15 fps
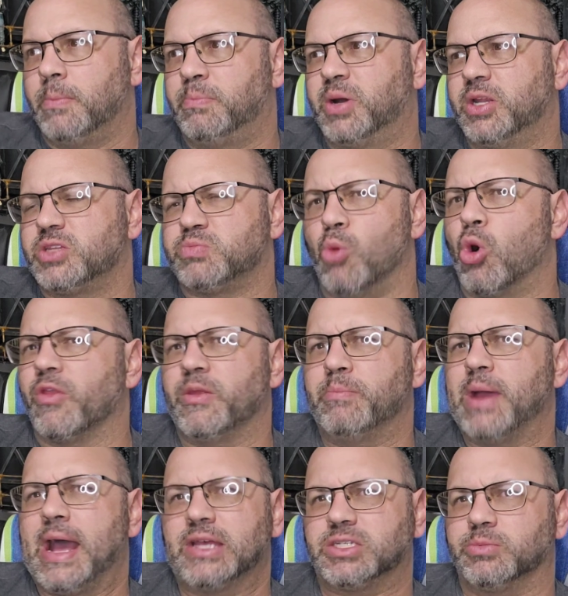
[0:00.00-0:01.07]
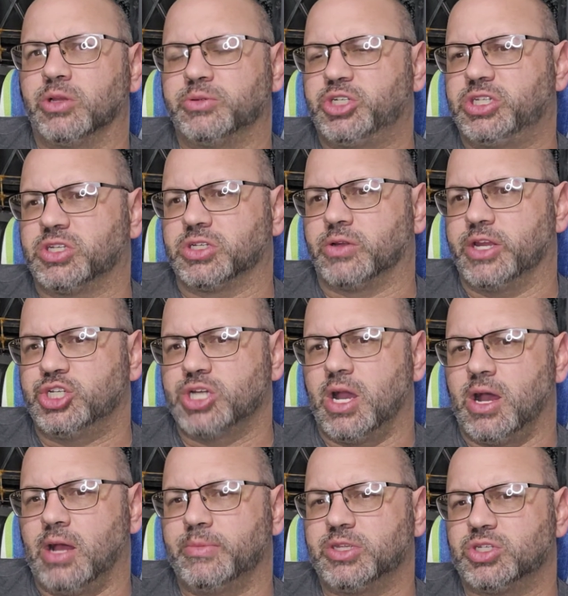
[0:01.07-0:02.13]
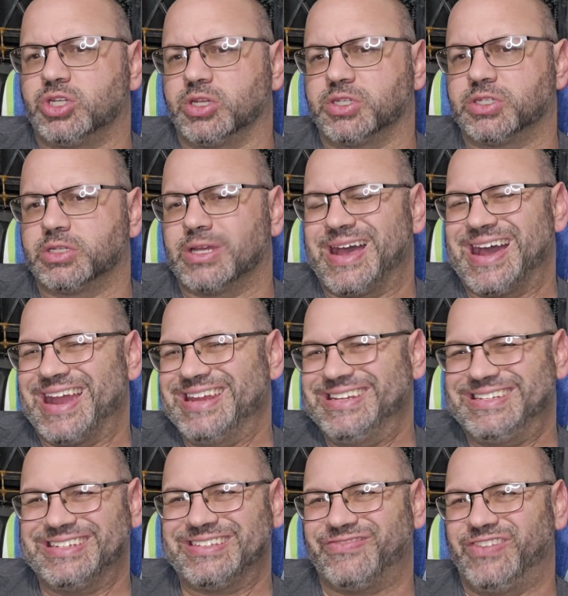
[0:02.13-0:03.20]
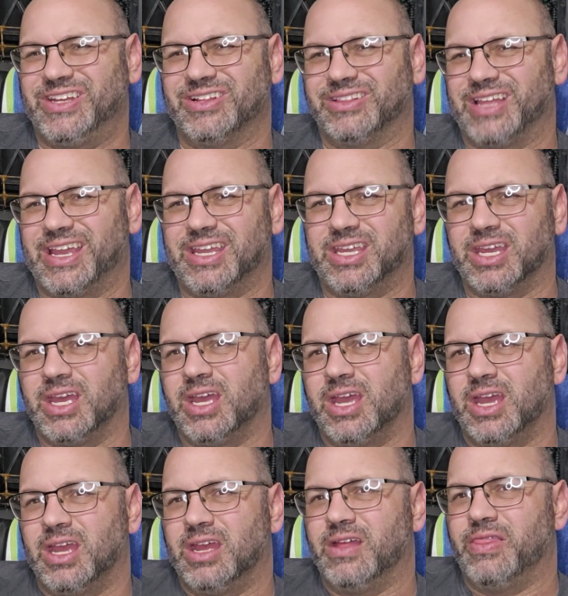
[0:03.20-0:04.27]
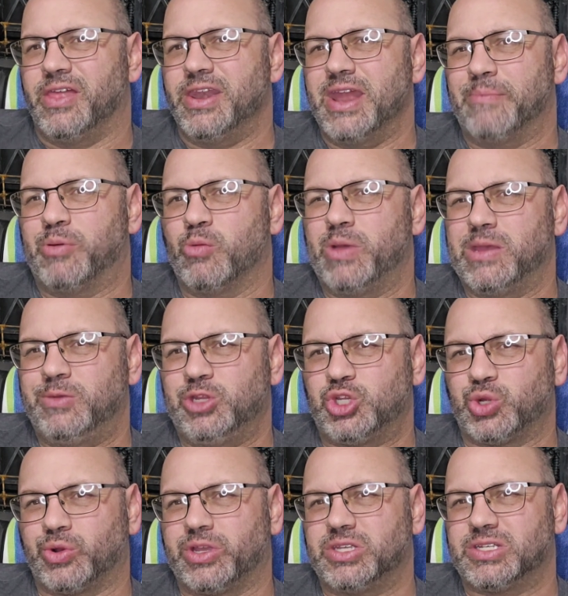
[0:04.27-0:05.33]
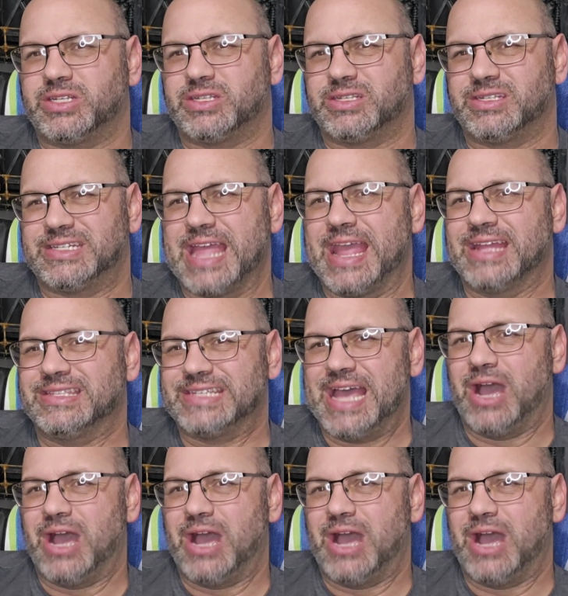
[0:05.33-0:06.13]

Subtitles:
But it's more than passable. She does a great job. It's just, I just feel like the Nepo baby choice stands